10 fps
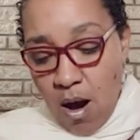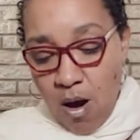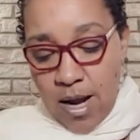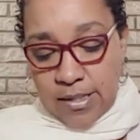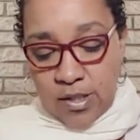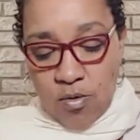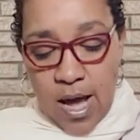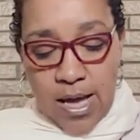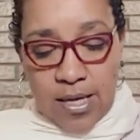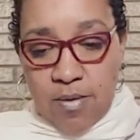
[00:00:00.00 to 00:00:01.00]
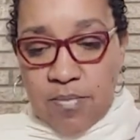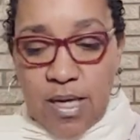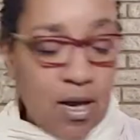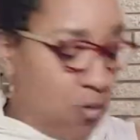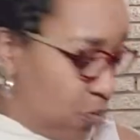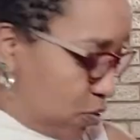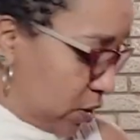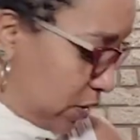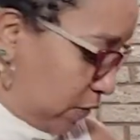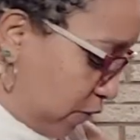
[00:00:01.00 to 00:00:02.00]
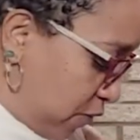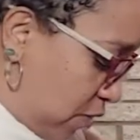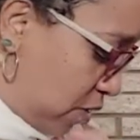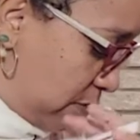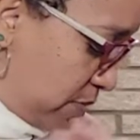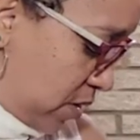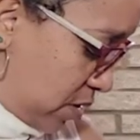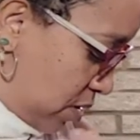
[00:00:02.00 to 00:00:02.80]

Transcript: All right, so I am now pulling from